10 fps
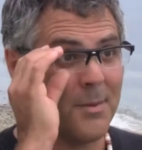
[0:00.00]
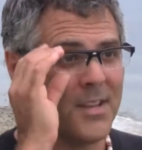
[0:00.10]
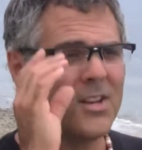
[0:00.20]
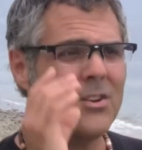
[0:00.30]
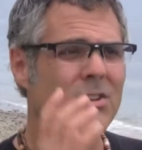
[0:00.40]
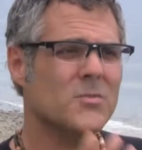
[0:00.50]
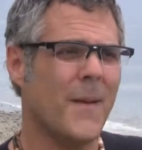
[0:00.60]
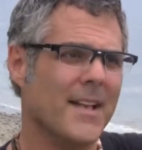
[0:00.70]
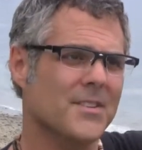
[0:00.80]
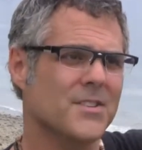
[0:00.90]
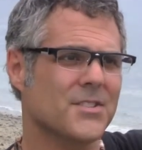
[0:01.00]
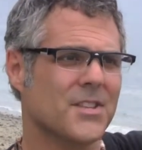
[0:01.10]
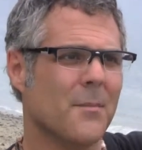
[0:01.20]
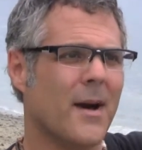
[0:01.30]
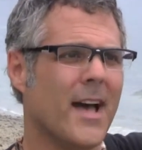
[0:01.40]
But you know, those passages
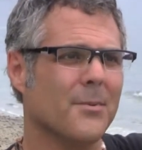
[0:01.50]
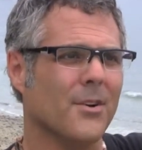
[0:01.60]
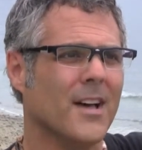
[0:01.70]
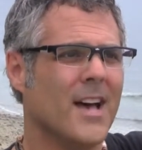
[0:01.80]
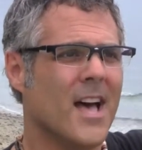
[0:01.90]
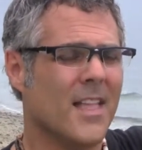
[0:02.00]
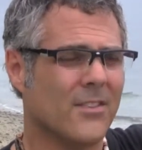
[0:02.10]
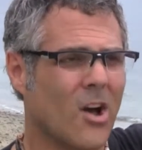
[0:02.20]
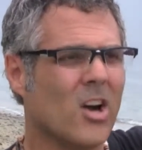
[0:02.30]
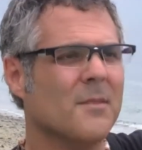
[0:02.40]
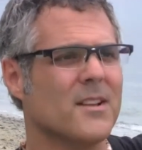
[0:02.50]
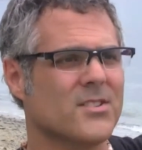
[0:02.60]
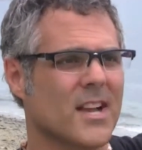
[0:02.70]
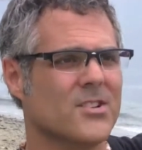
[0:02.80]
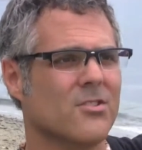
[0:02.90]
in the Bible that talk about
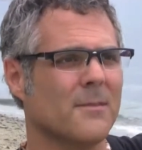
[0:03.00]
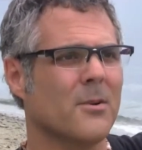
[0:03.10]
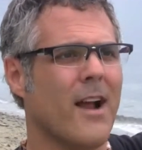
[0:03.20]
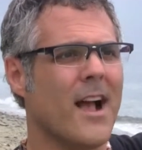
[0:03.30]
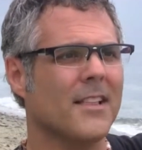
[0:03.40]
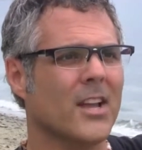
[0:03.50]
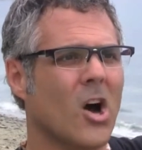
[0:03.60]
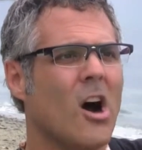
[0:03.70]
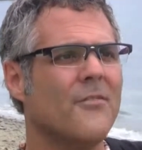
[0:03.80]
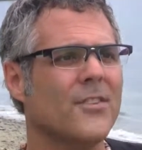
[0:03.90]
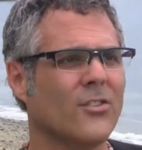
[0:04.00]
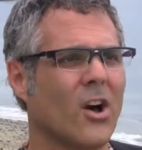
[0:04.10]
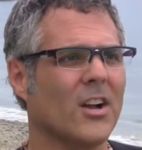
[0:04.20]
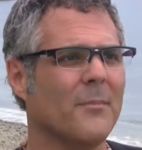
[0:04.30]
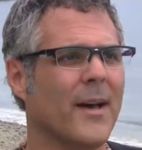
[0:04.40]
sexual immorality often
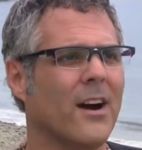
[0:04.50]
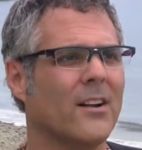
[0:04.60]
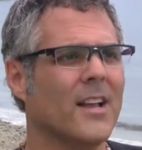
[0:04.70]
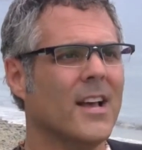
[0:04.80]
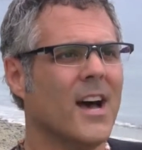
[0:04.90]
talk about